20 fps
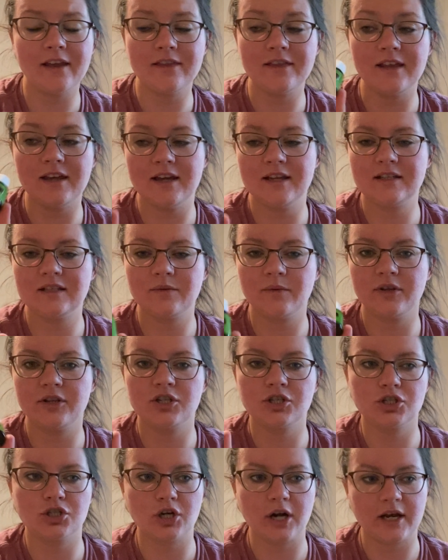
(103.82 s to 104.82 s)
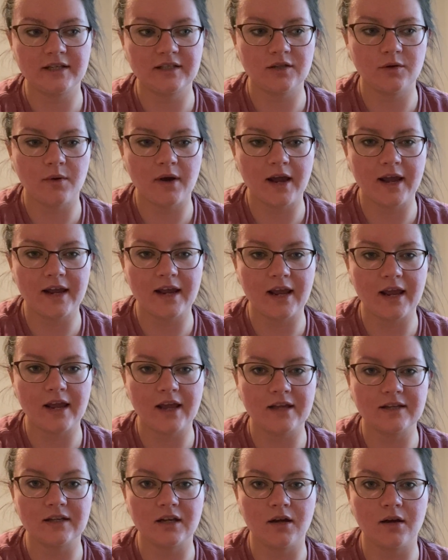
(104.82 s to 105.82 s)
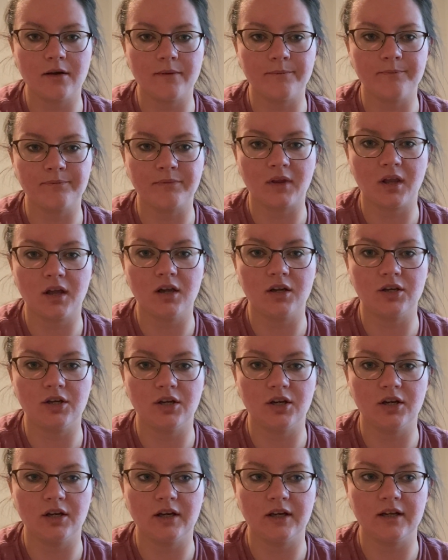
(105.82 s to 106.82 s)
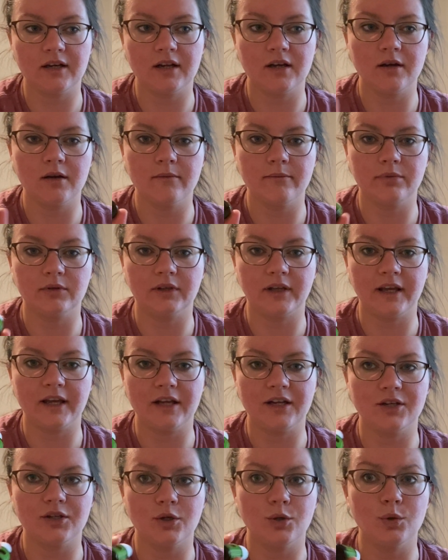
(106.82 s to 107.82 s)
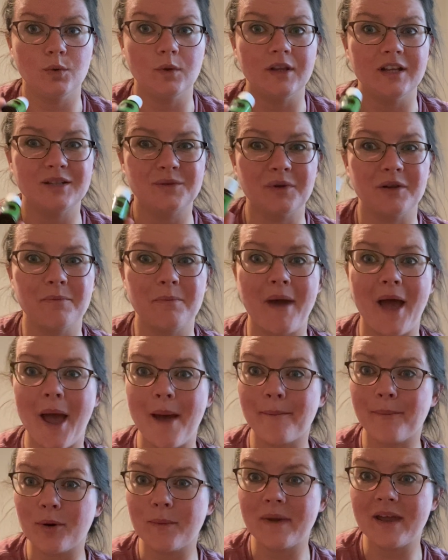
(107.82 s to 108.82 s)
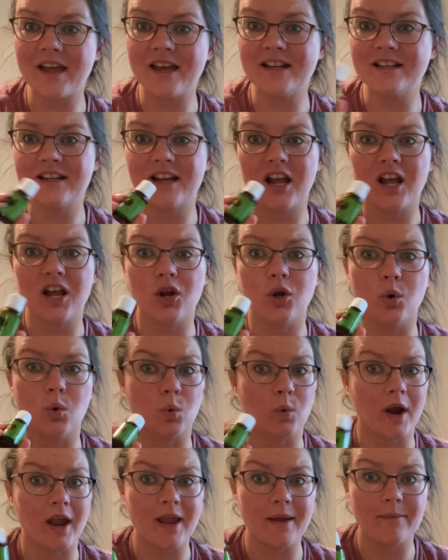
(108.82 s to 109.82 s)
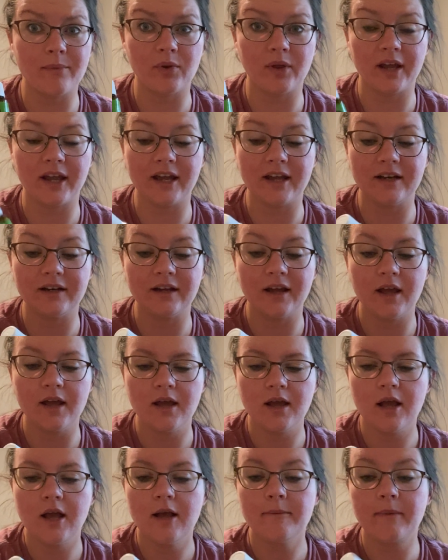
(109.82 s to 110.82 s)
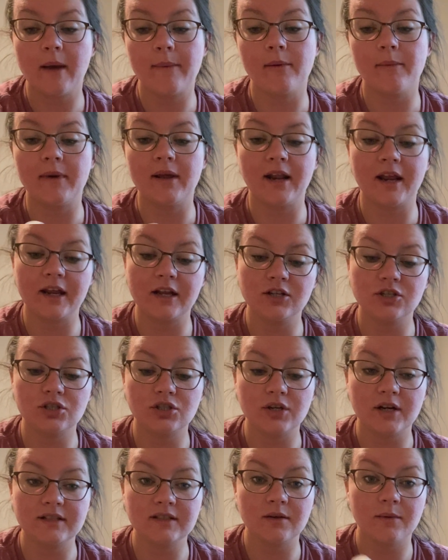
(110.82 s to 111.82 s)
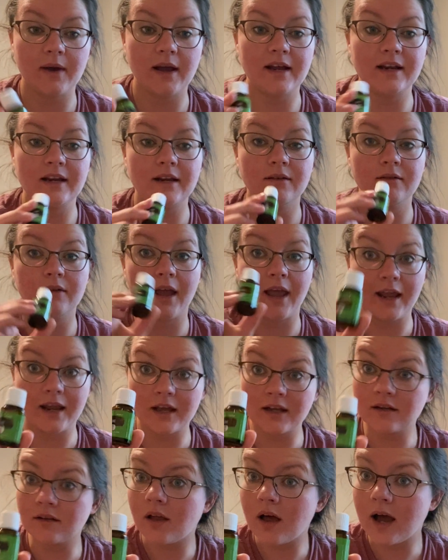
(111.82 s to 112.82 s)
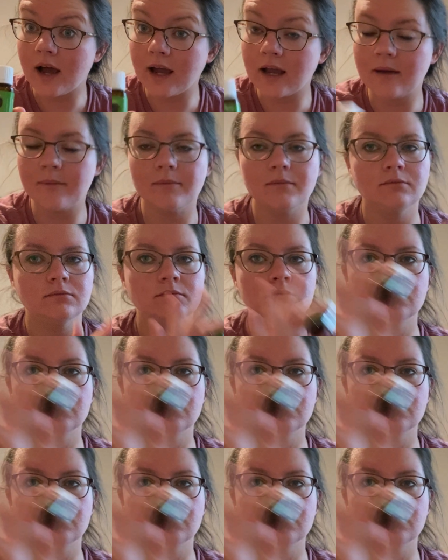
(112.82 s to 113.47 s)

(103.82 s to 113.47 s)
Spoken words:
This with Stress Away is a good blend. Ooh, this with peppermint, great blend. Peppermint and Stress Away and lime.